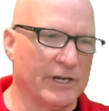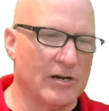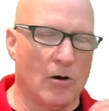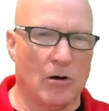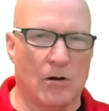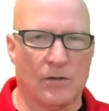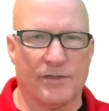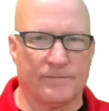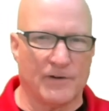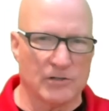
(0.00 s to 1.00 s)
all
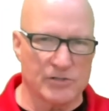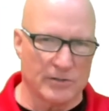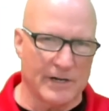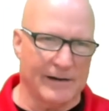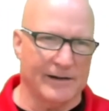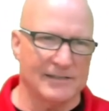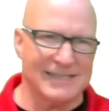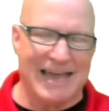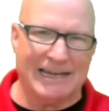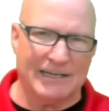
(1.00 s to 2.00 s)
the functional areas
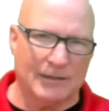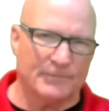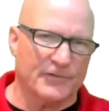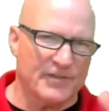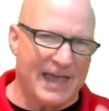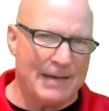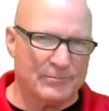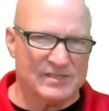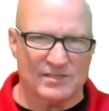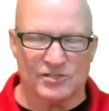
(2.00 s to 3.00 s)
add up for that
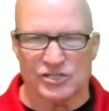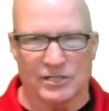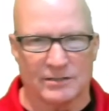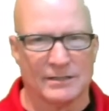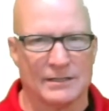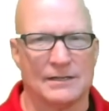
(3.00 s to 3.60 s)
position,